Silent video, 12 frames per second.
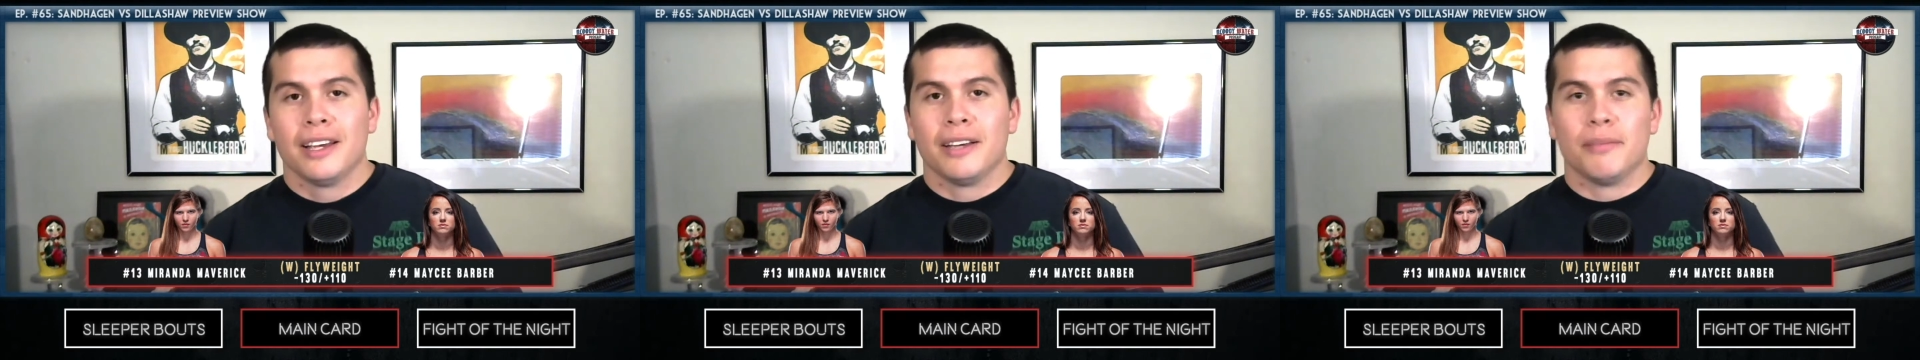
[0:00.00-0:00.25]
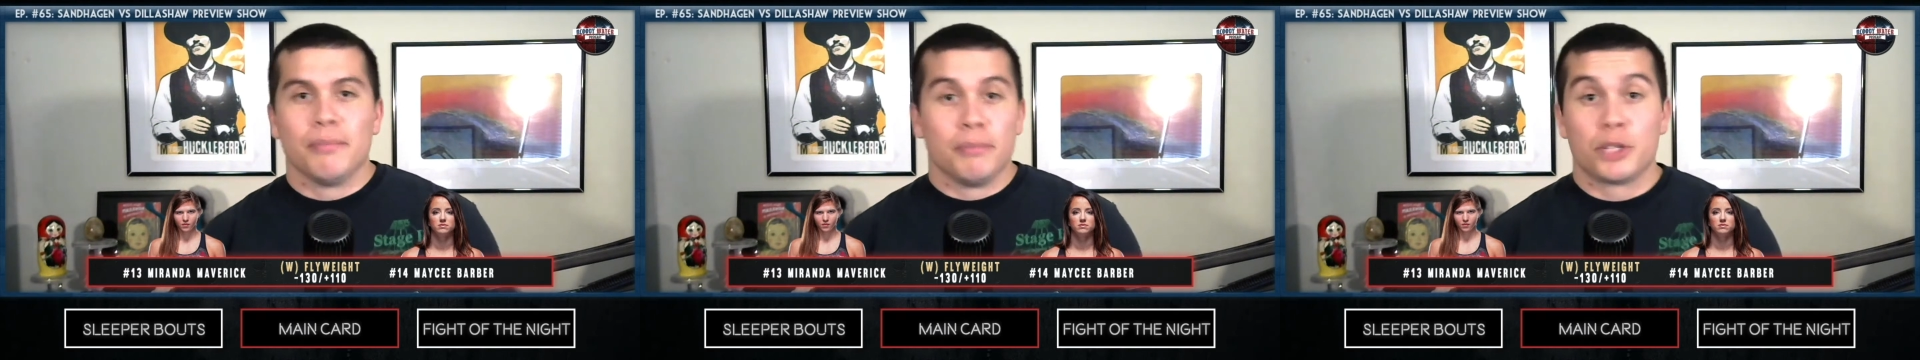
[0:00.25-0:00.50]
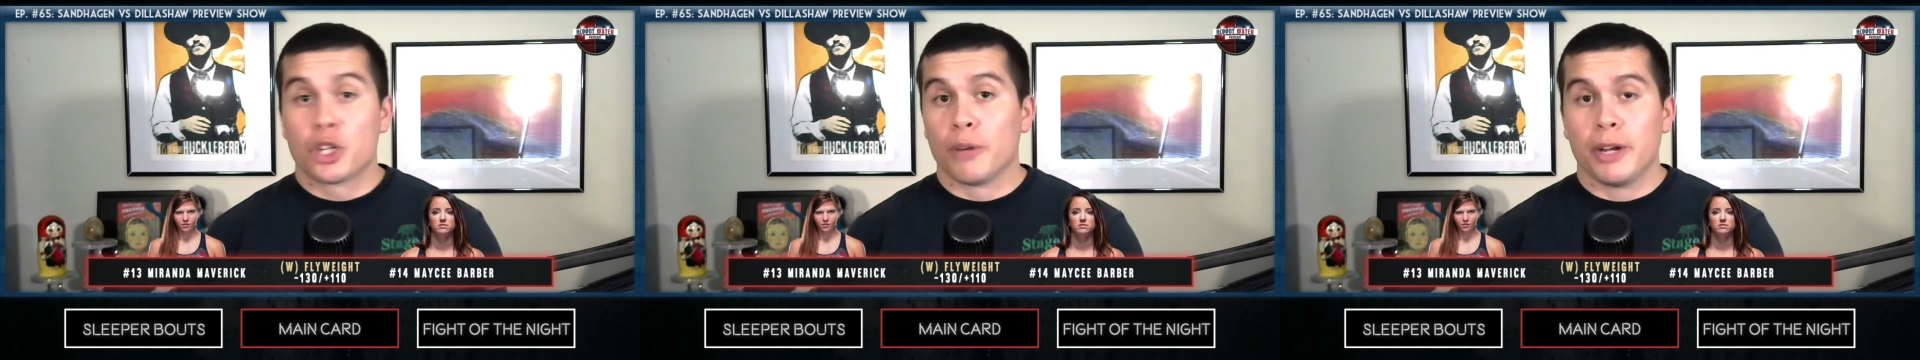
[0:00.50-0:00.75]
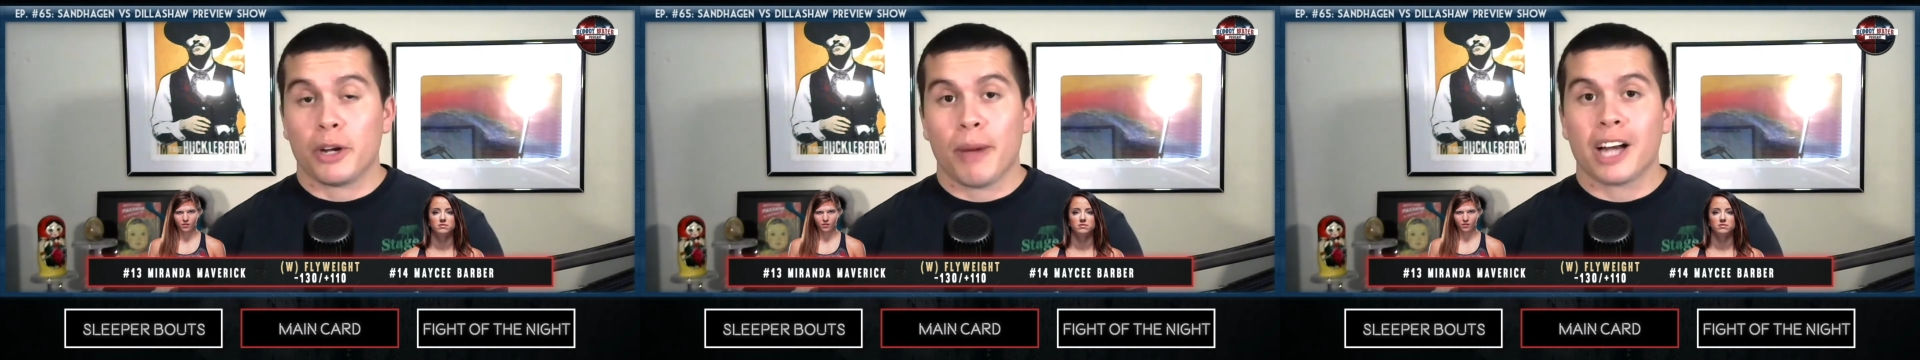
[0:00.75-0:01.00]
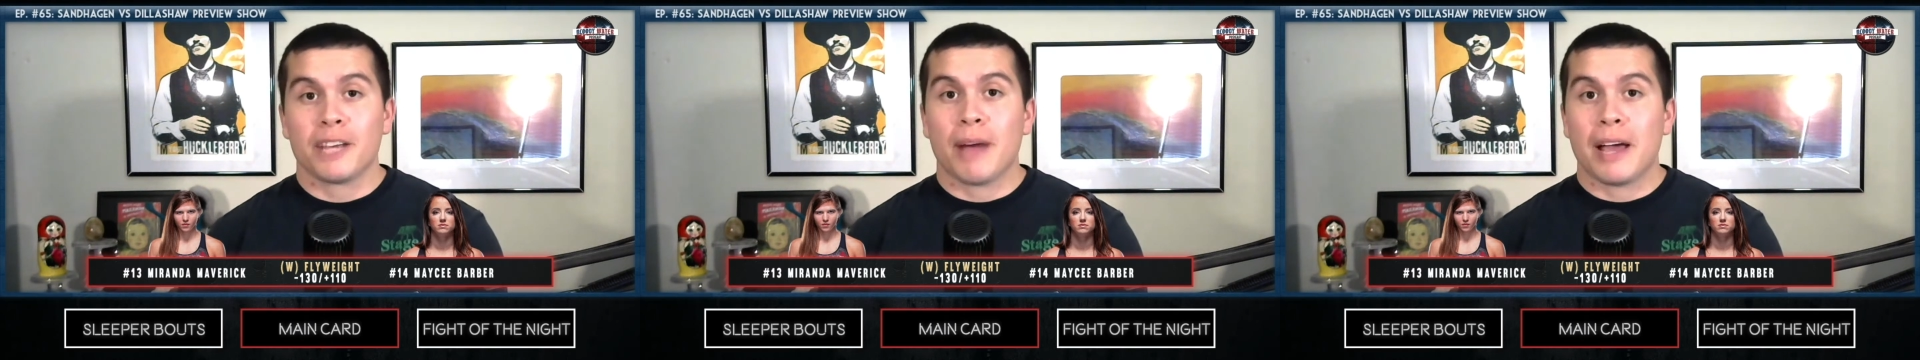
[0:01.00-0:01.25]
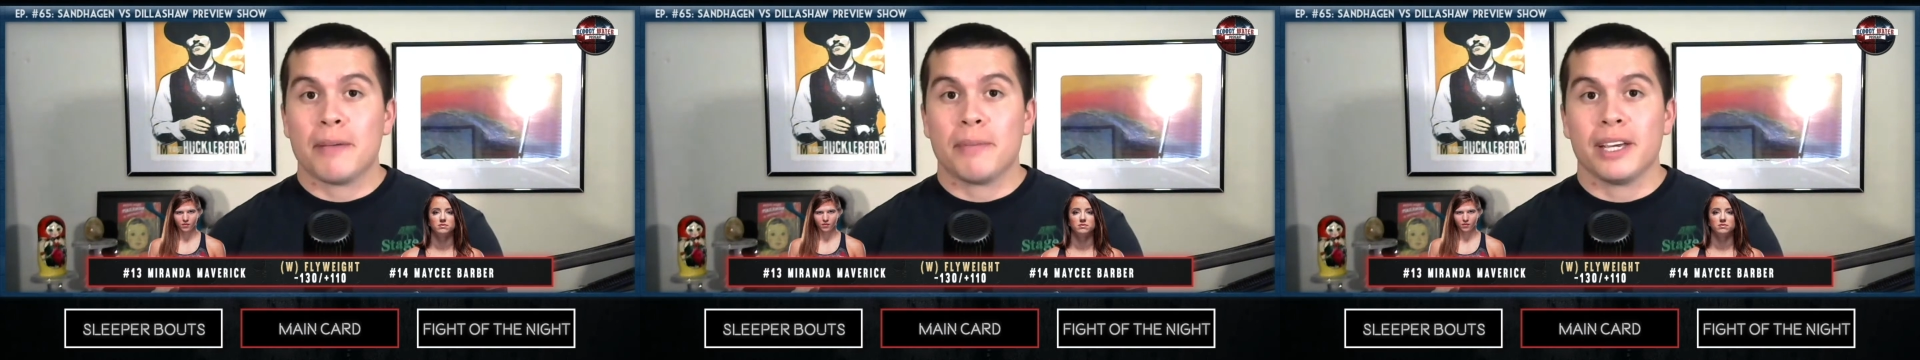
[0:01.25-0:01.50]
sure, your body
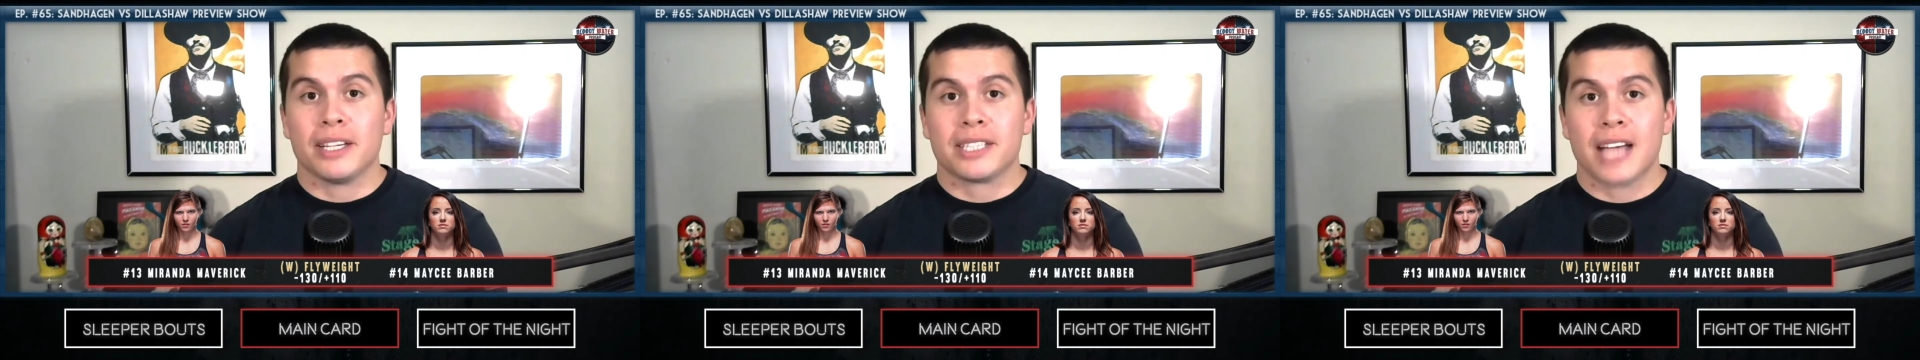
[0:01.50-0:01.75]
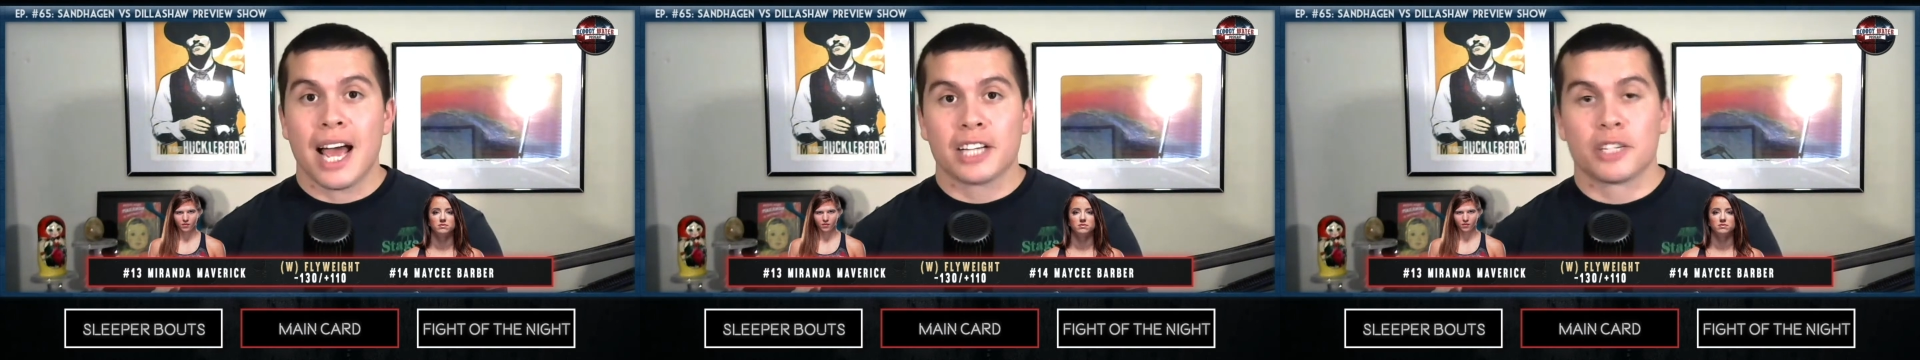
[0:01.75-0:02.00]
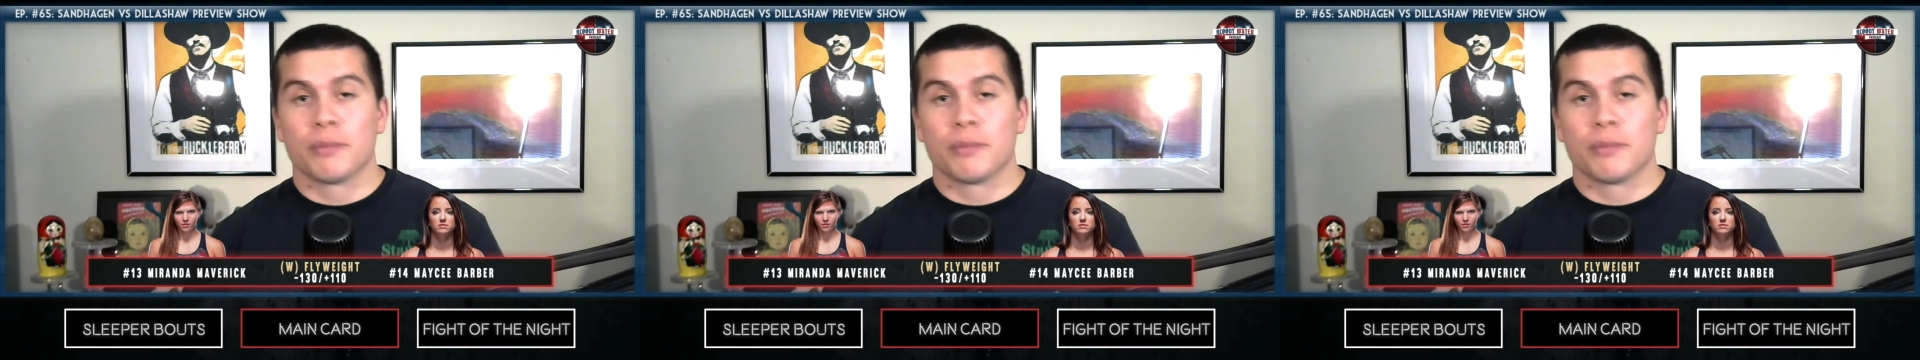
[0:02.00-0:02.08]
might be intact.